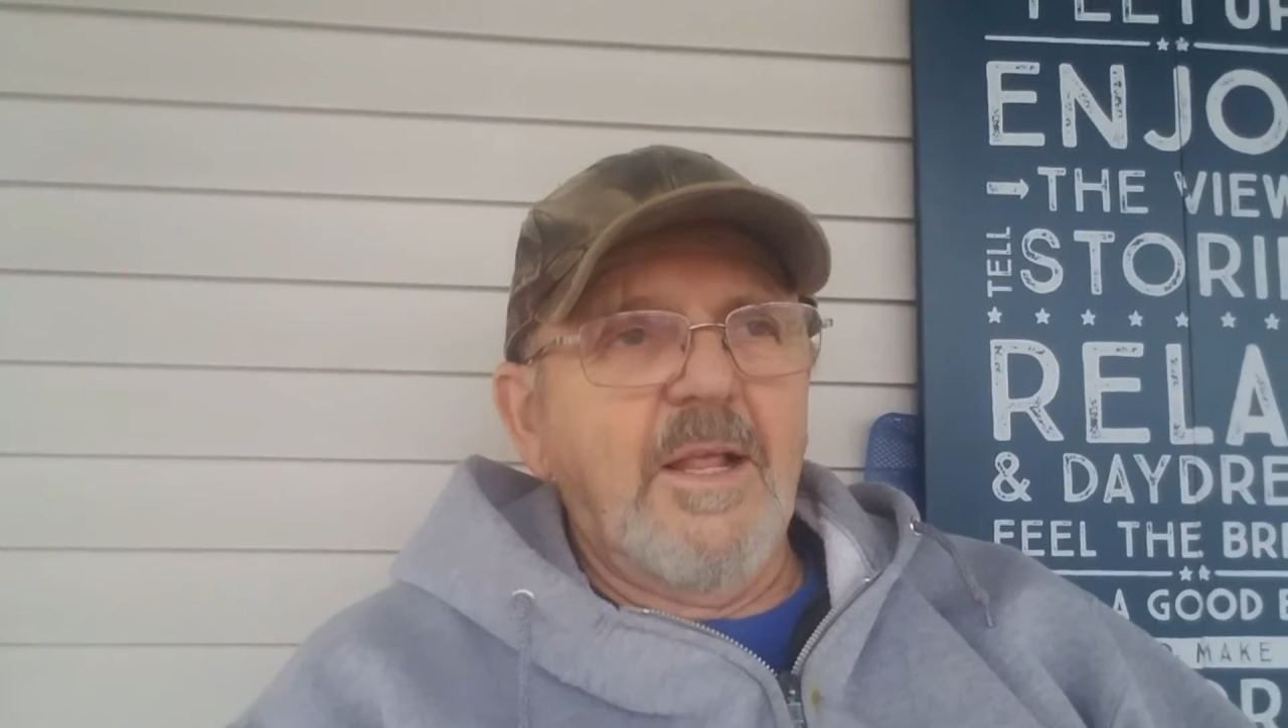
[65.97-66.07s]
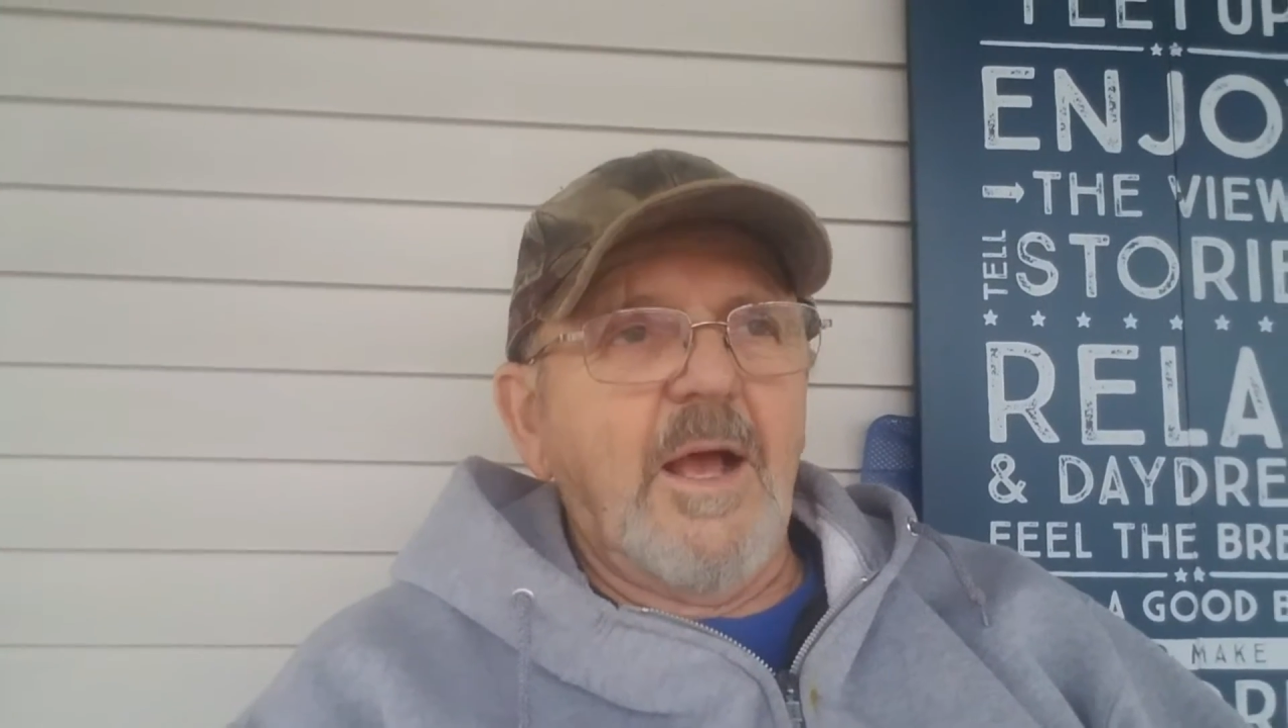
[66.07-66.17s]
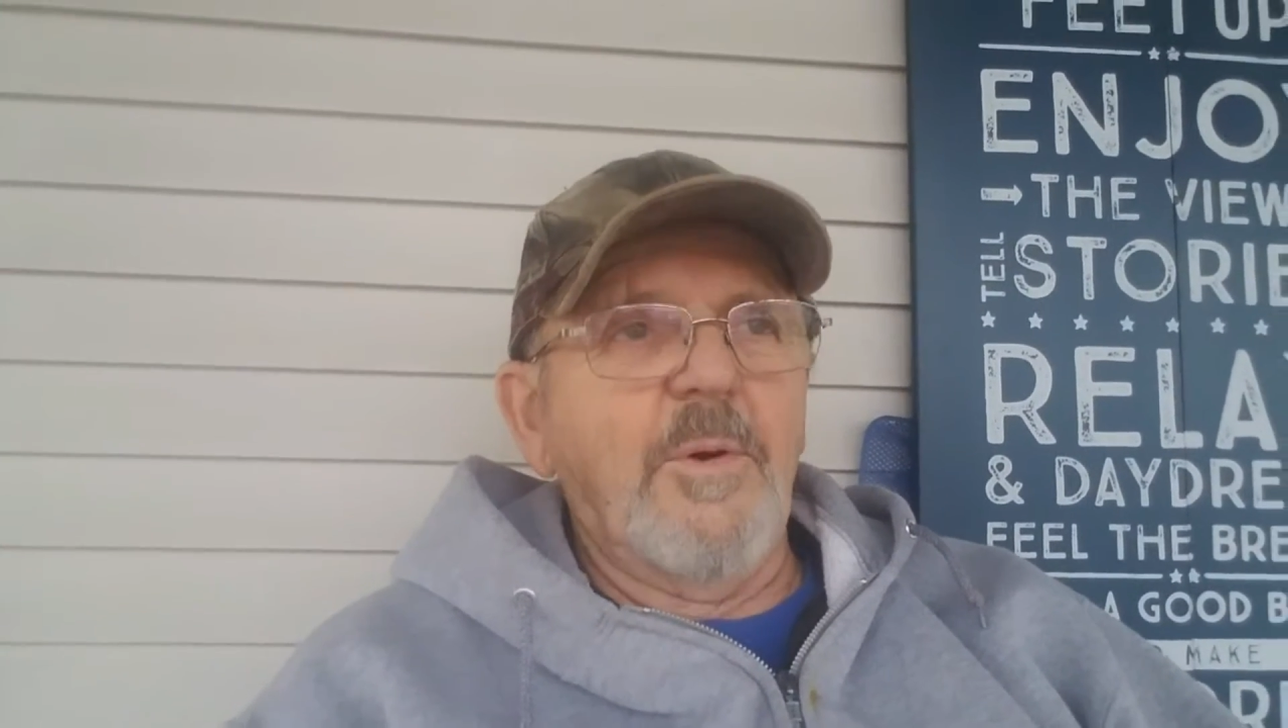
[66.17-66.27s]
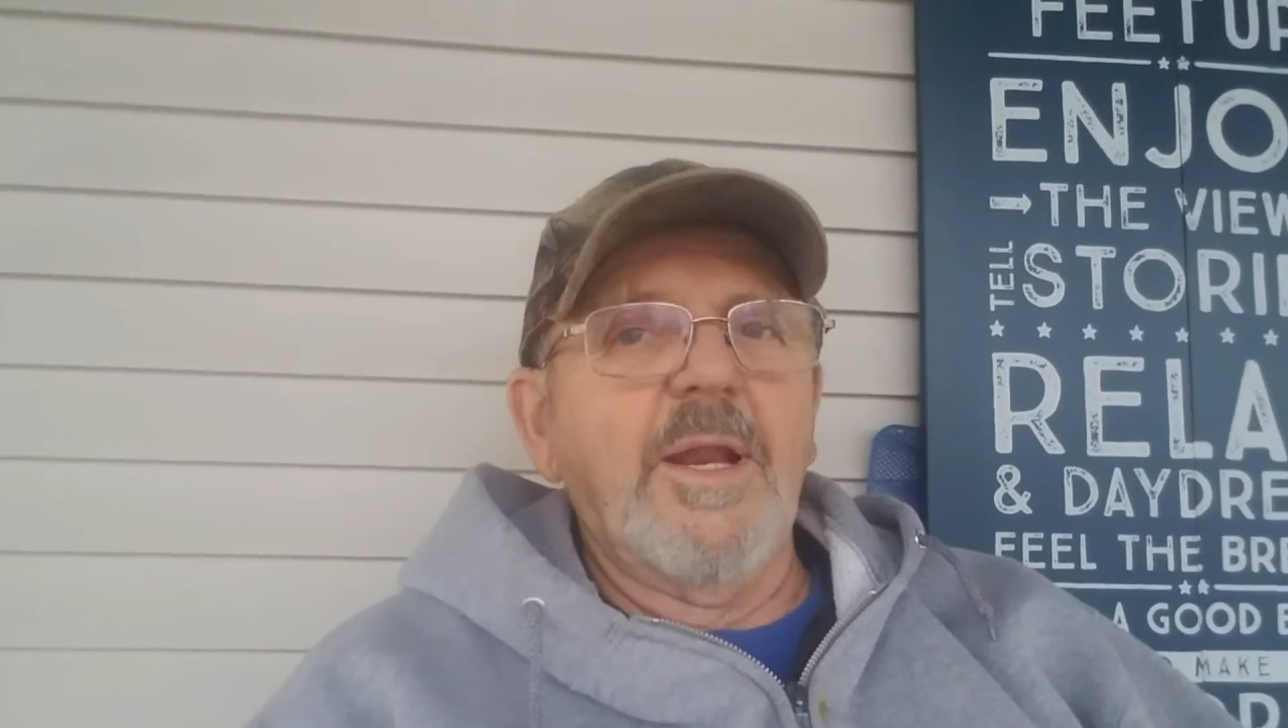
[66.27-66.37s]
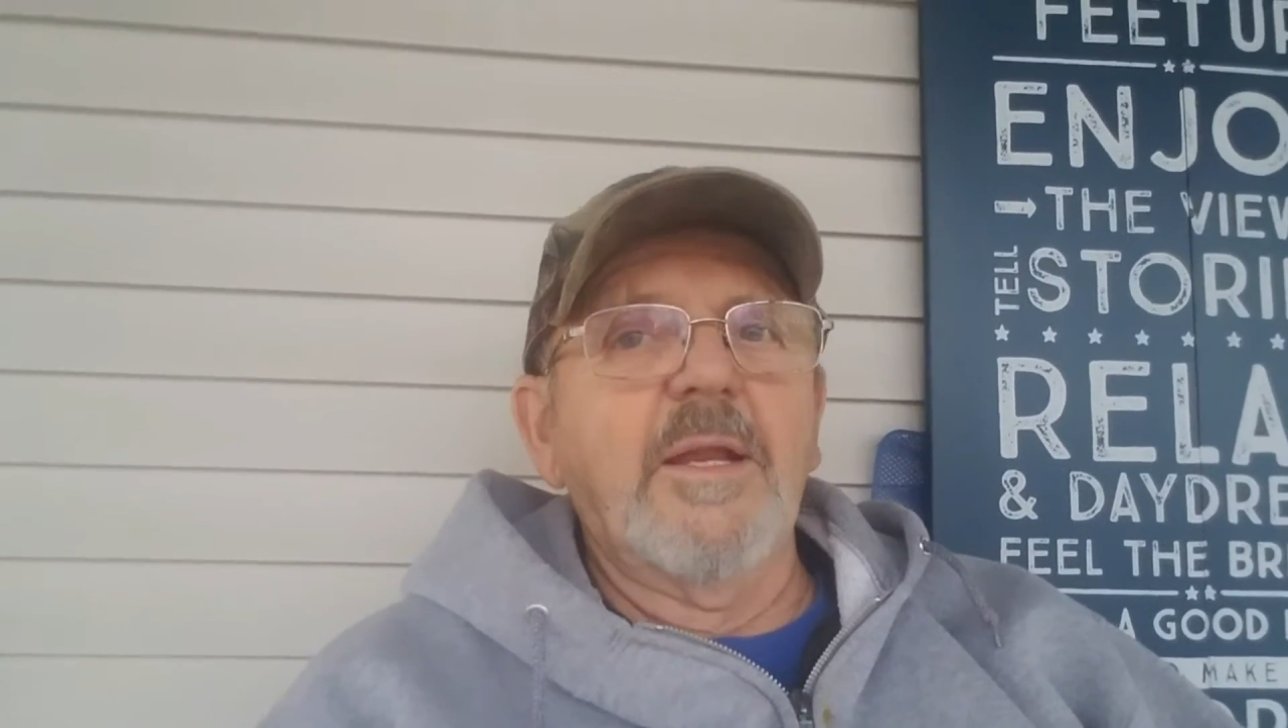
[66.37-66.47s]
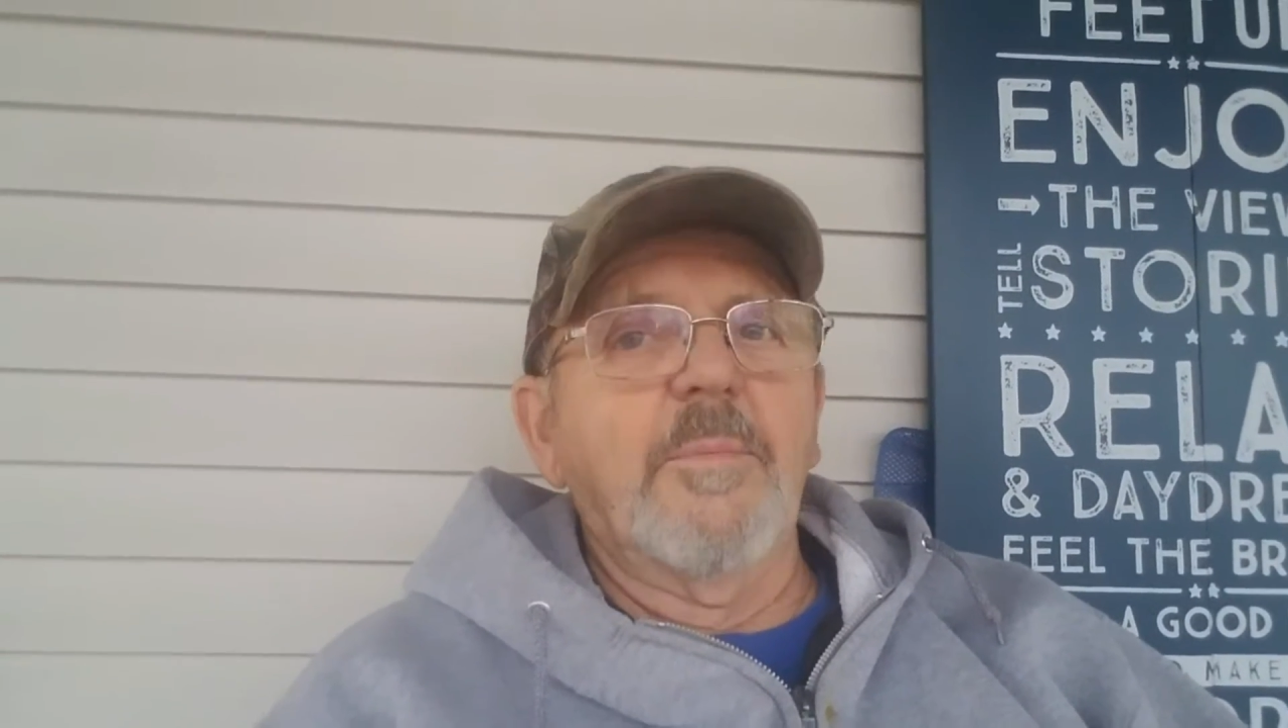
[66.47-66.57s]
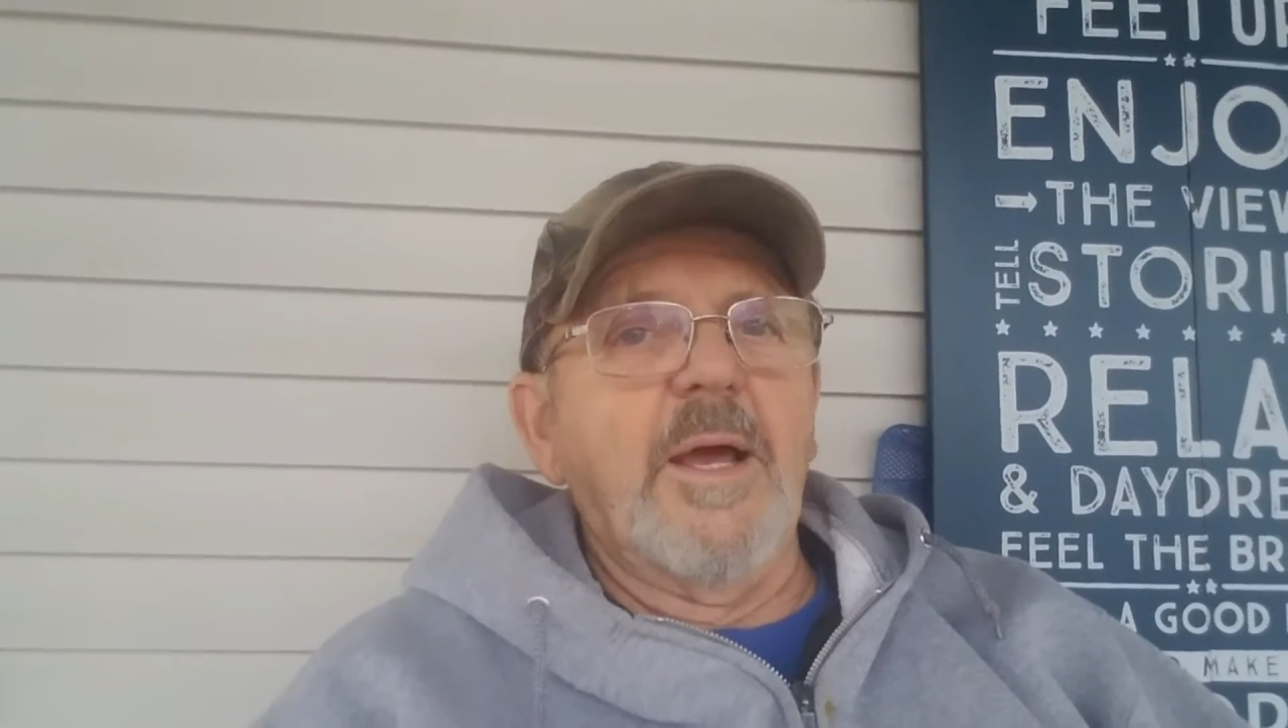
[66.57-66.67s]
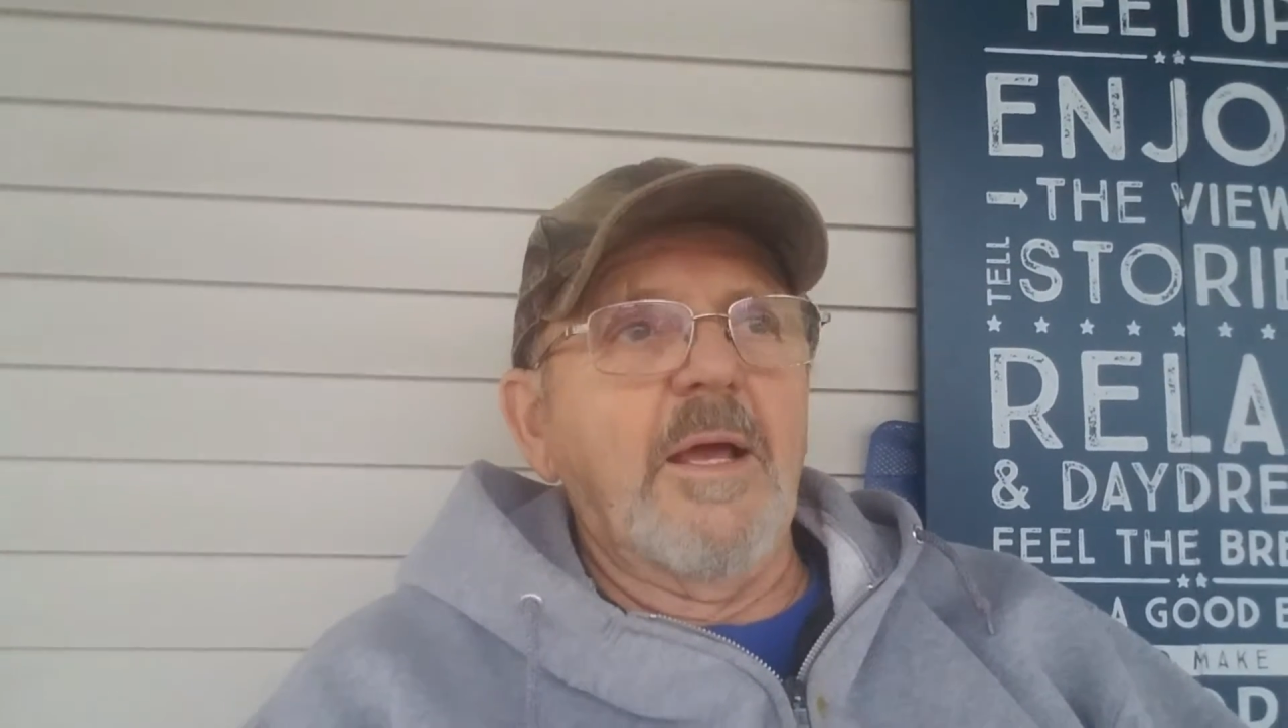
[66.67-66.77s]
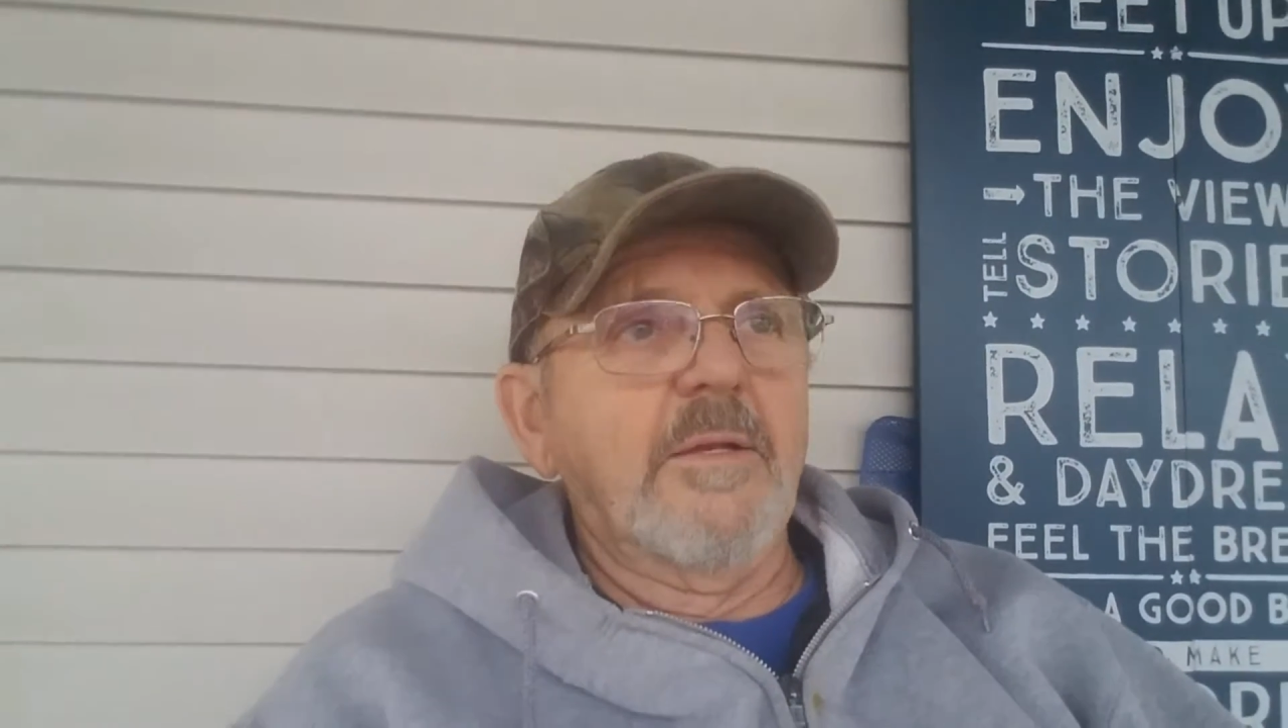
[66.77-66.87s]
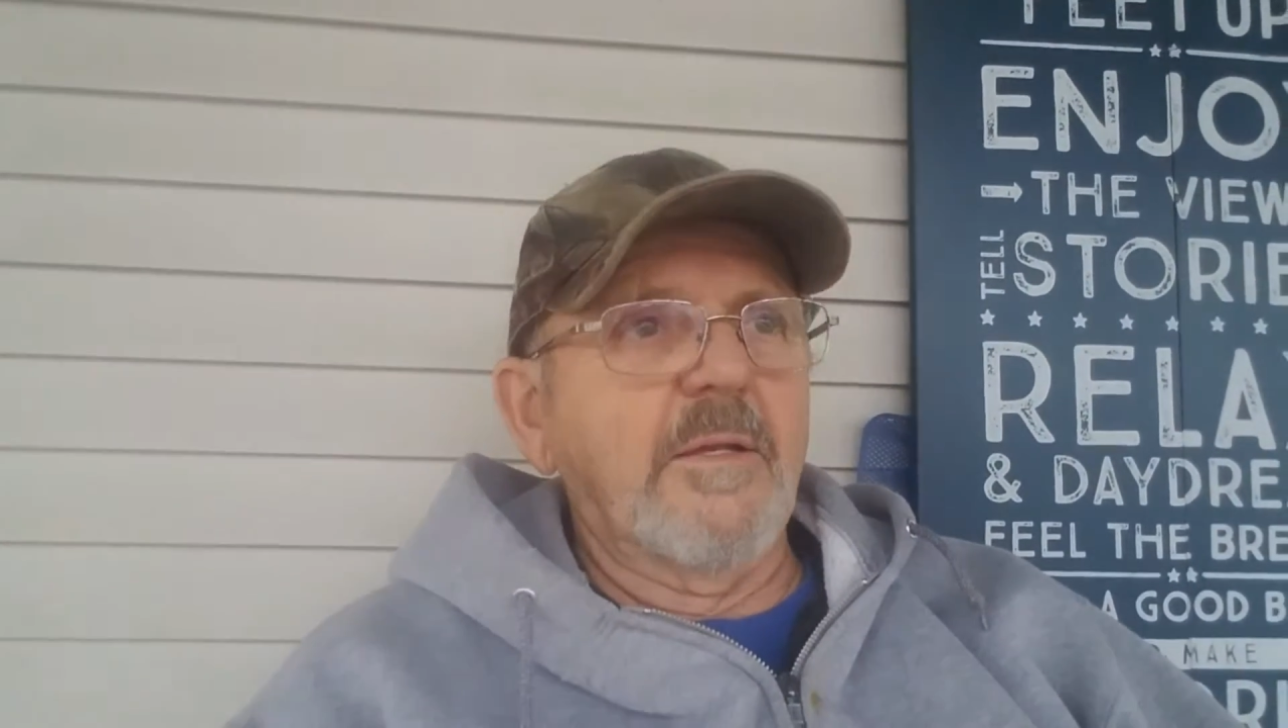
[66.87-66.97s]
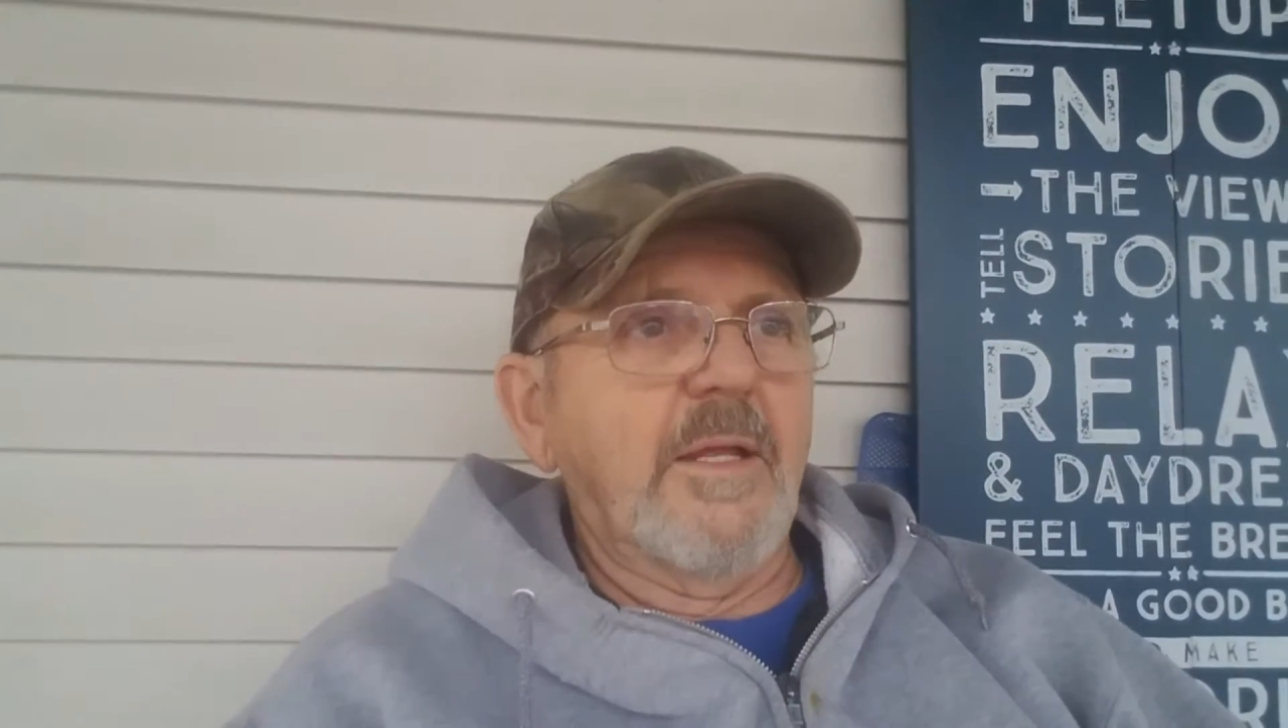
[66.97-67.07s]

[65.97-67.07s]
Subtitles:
I went in to buy